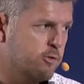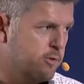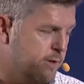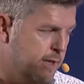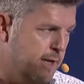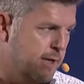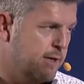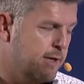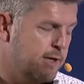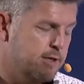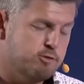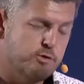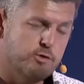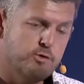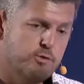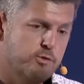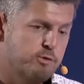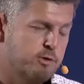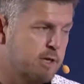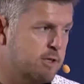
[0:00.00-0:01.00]
or to 10 days
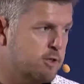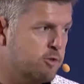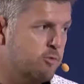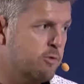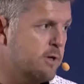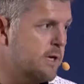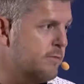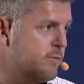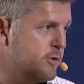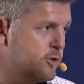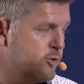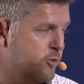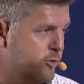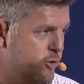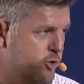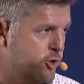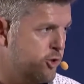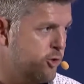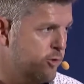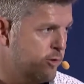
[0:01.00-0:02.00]
or 2 days or whatever
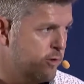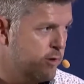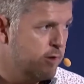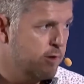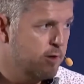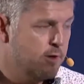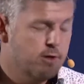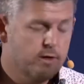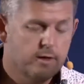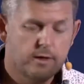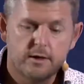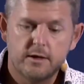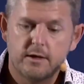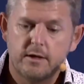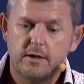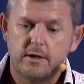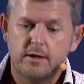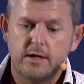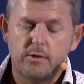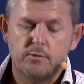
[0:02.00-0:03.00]
suits you.
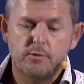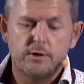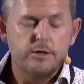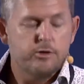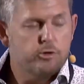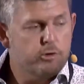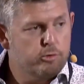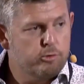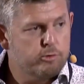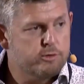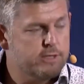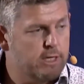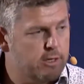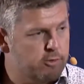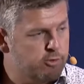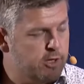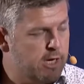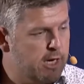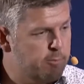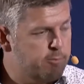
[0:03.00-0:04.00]
And when you lose
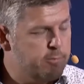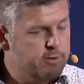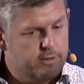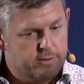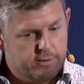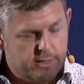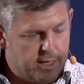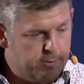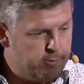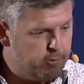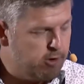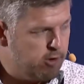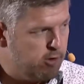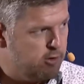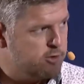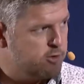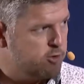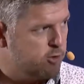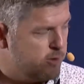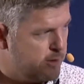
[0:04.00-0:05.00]
that trap and the timer
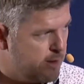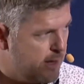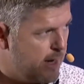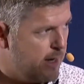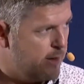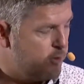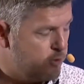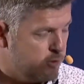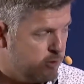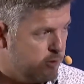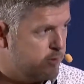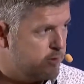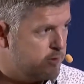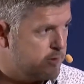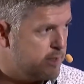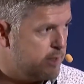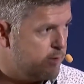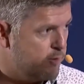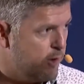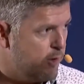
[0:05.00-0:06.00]
comes
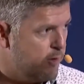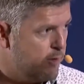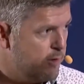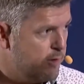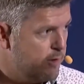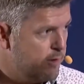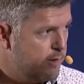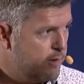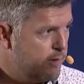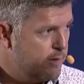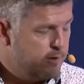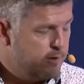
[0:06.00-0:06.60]
to zero,